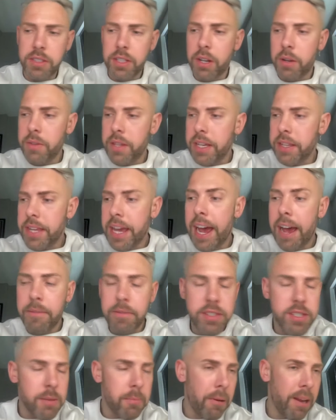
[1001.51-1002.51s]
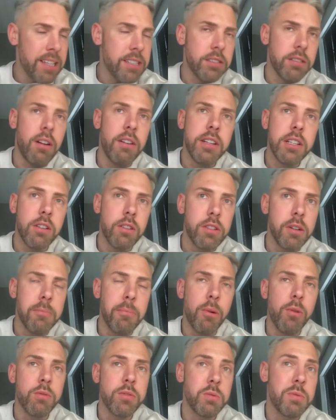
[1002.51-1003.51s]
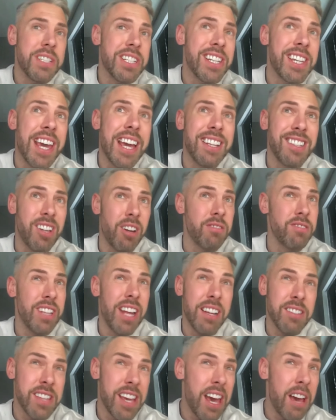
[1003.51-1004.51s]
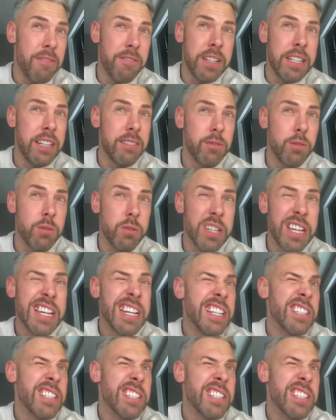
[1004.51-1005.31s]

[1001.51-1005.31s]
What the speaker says: You know, they're having to play slightly longer balls, which again goes down to effort levels.